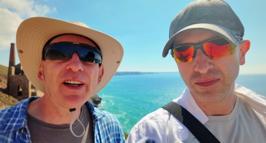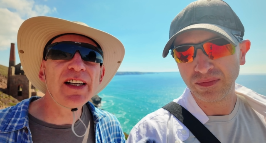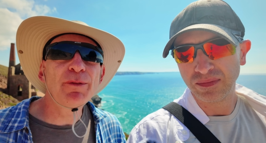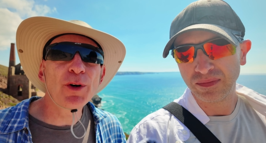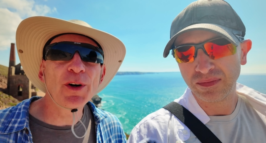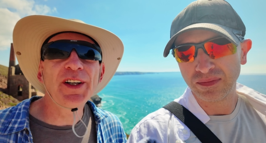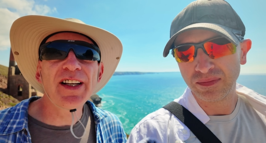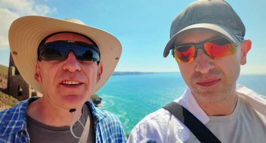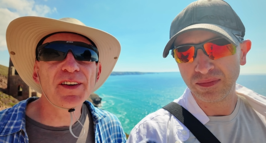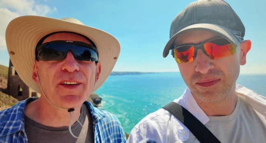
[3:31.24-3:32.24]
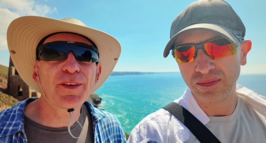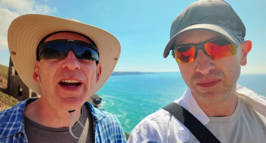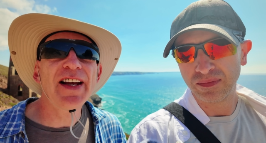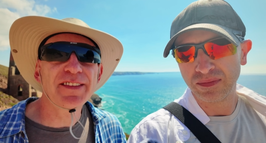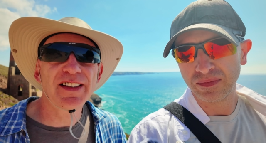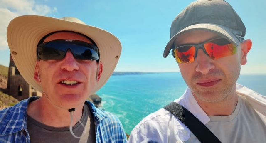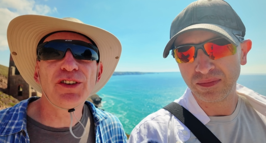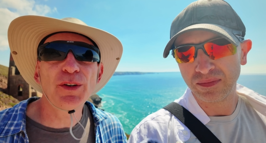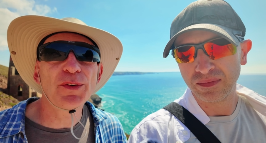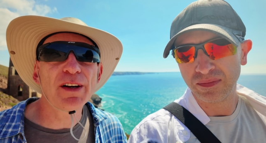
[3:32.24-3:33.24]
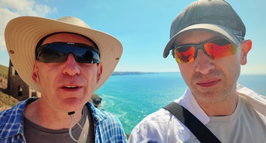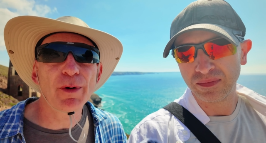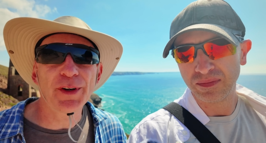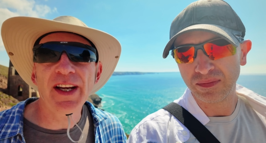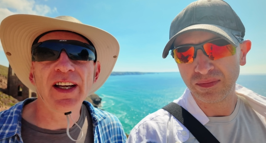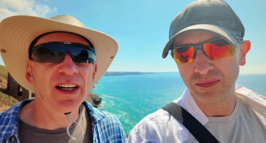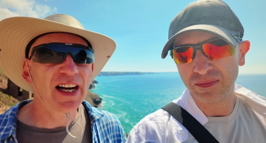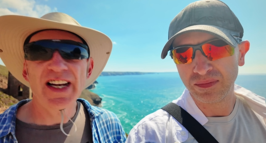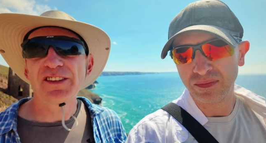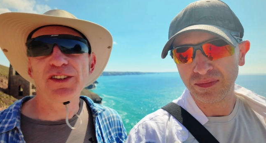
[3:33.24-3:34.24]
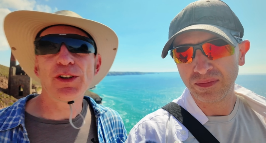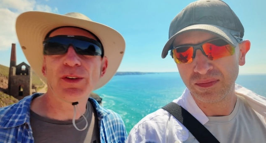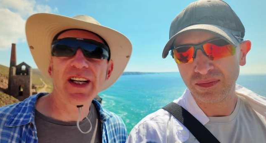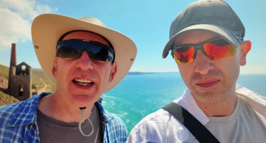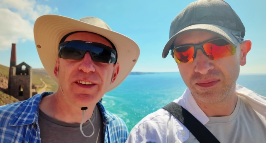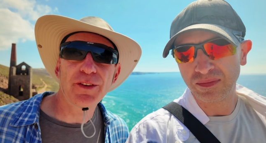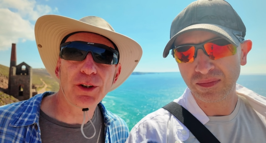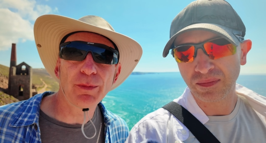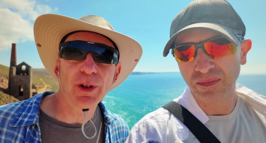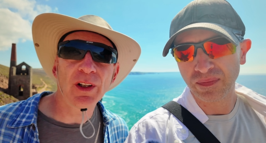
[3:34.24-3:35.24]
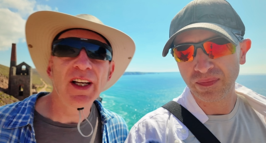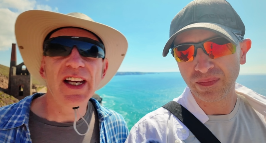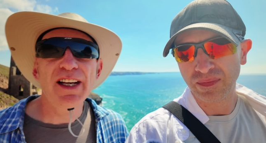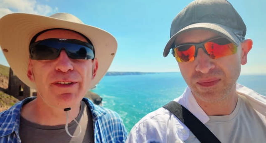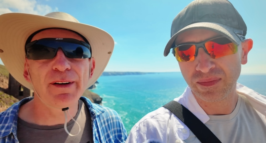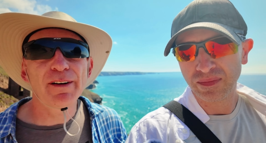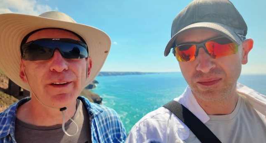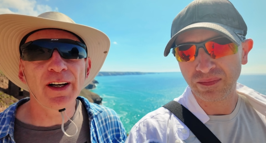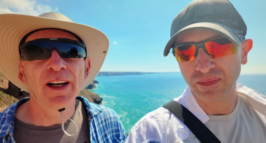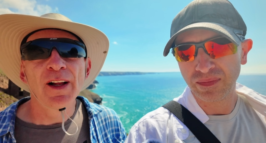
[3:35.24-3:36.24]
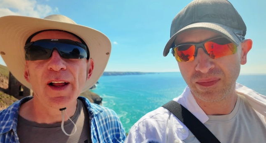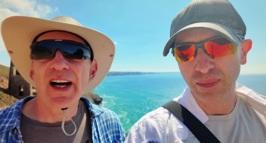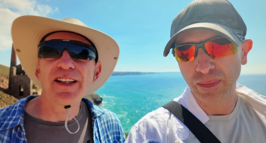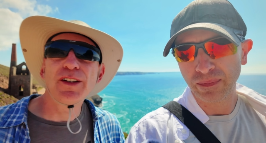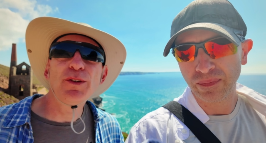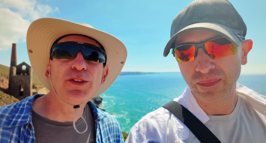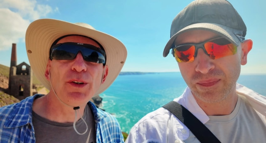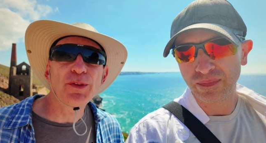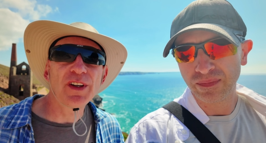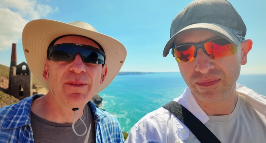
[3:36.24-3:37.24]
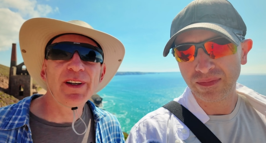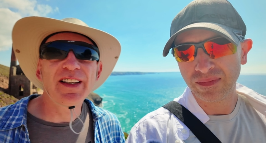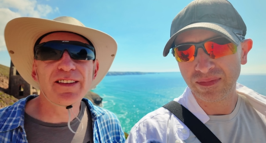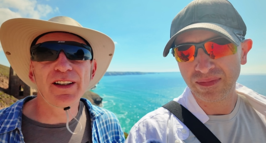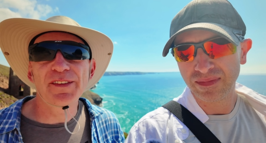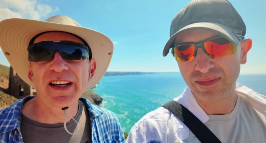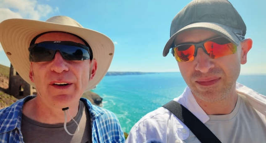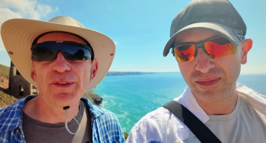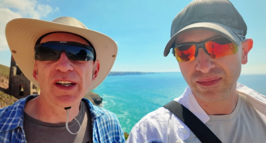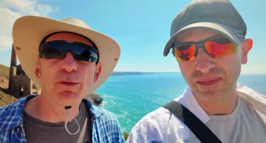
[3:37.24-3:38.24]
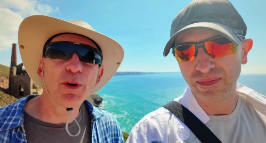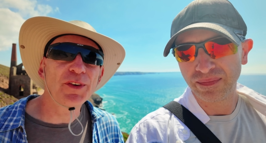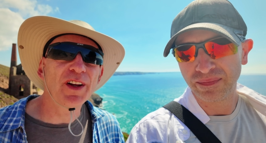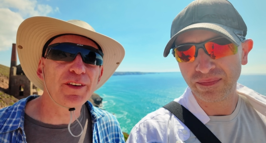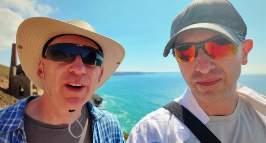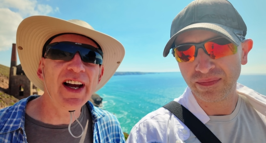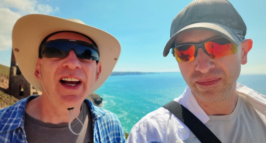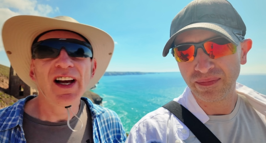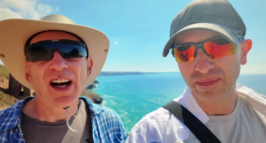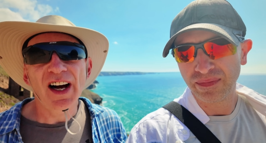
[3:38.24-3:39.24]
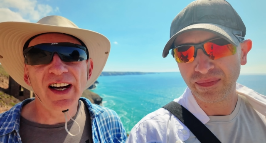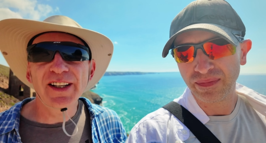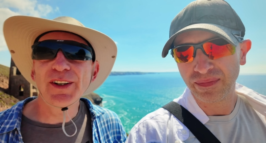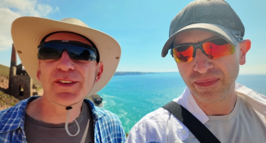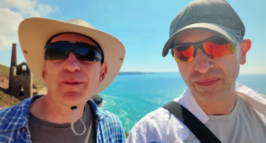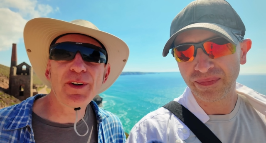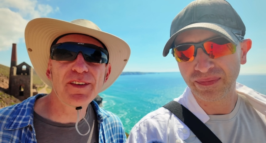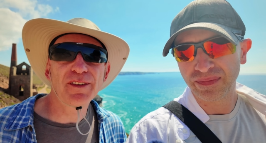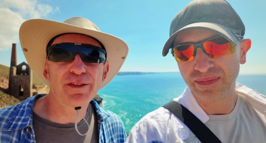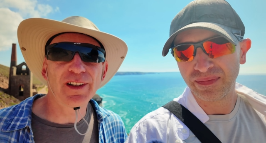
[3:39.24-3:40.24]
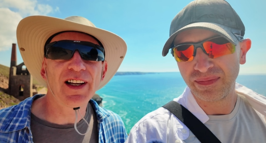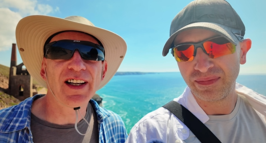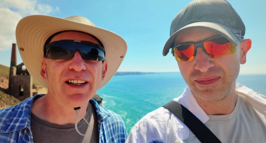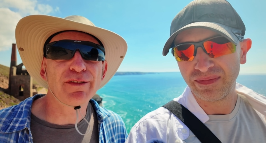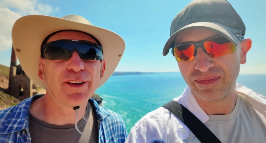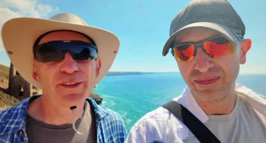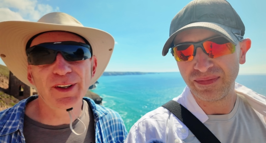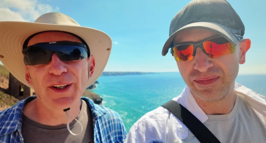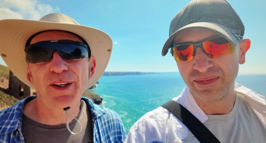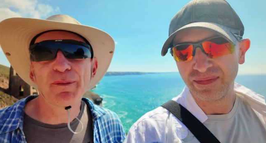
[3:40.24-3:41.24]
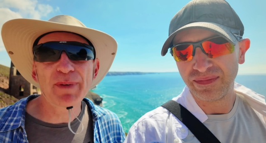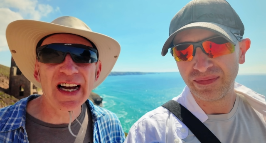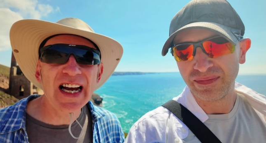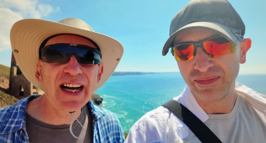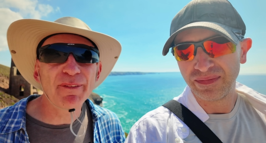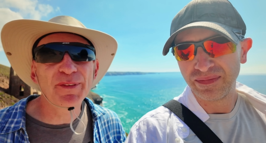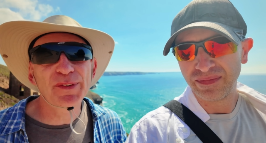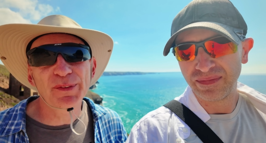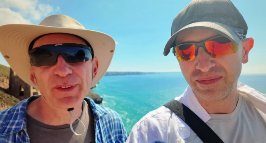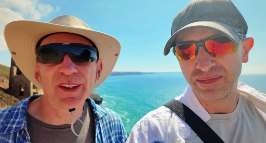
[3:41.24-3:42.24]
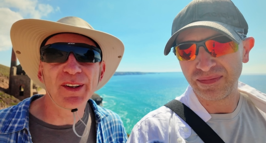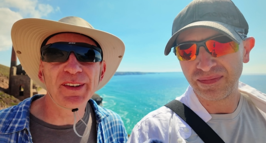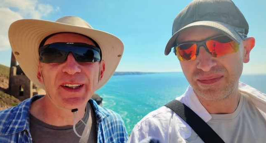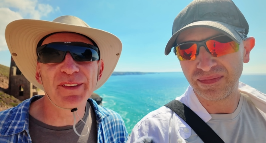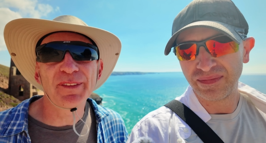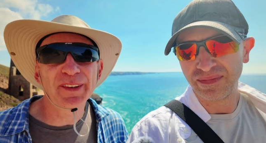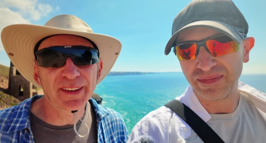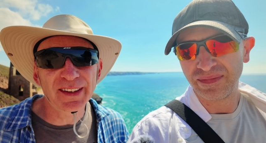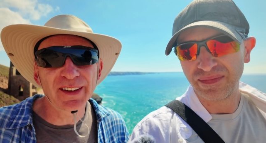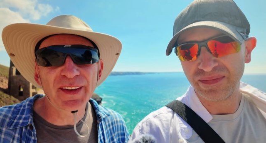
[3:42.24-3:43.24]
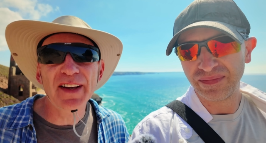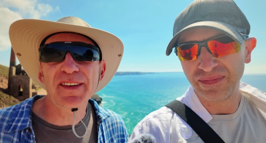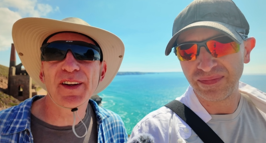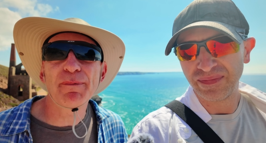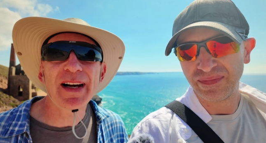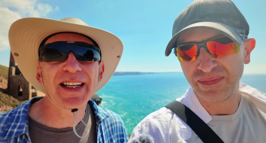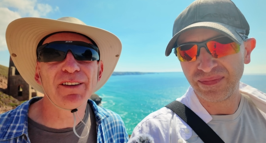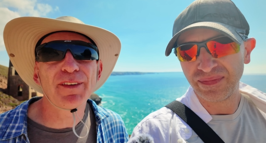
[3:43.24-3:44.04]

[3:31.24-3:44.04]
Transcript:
Speaker 1: I am wrong and he is a threat and he shoots everybody, I actually don't get into trouble. If, however, I do shoot him and it turns out he wasn't a threat, I go to prison for life. So perhaps, you know, you can, you know, that's at the back